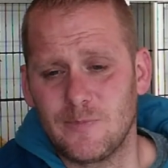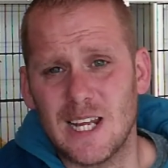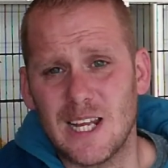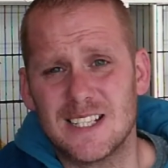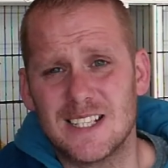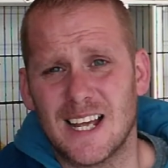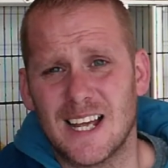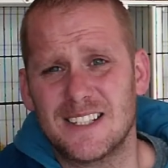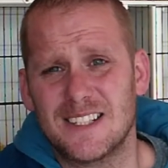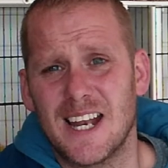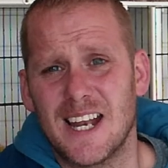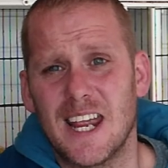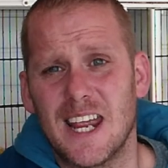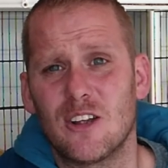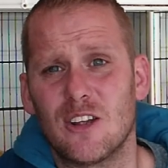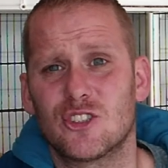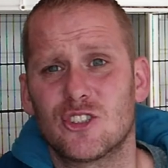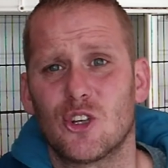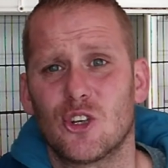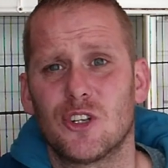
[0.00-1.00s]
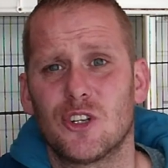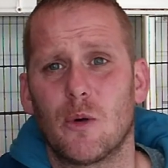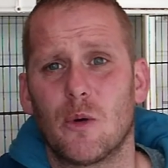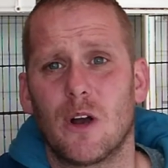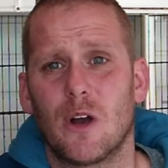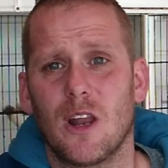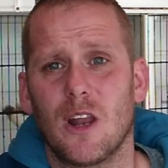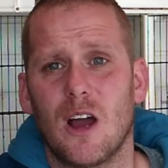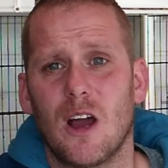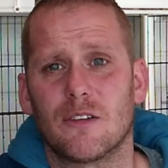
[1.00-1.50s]
Saturday, on Sunday we're
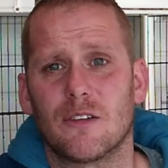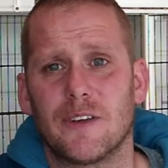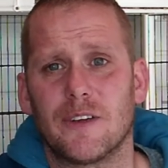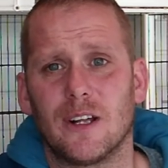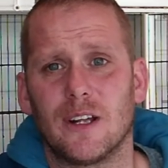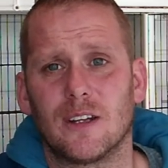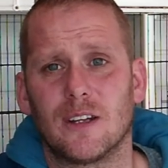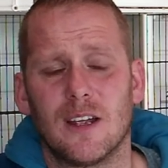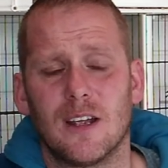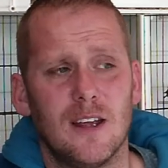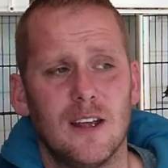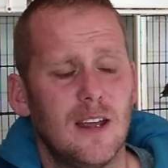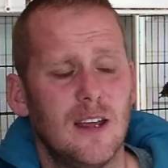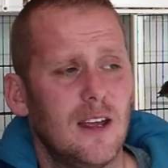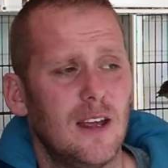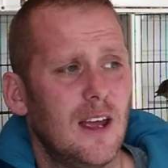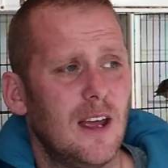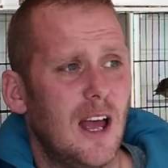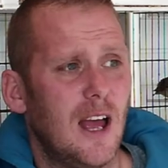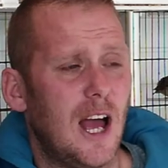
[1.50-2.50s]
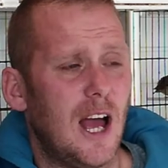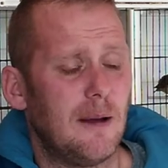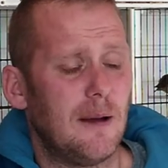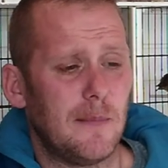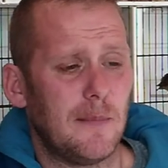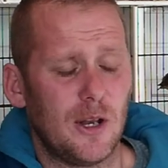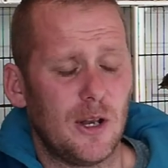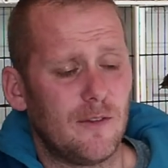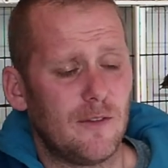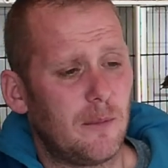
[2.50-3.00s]
at Larkfield. Um,
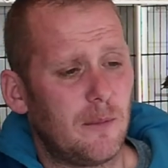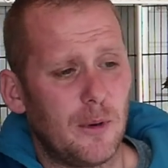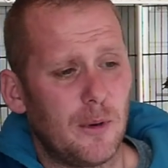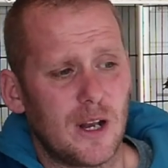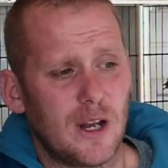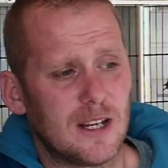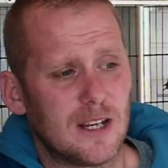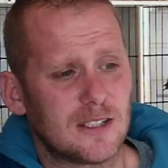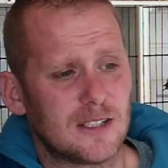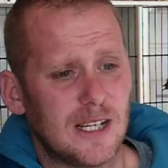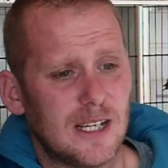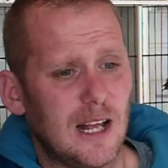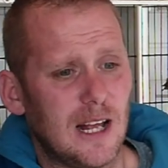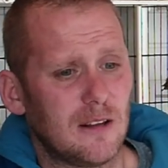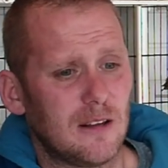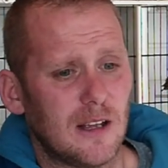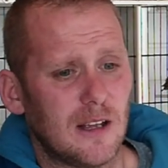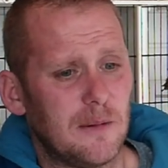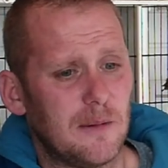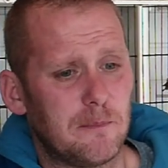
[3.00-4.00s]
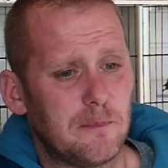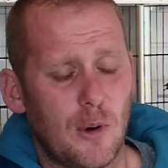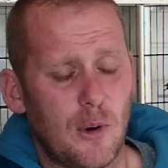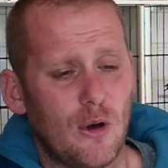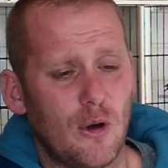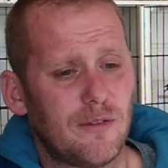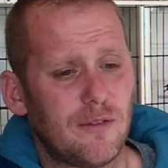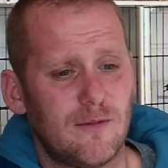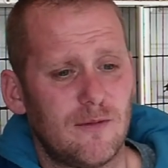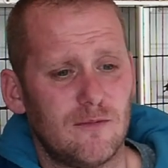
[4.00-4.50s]
another brilliant sale,
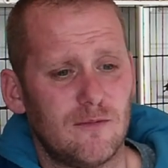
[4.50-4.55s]
both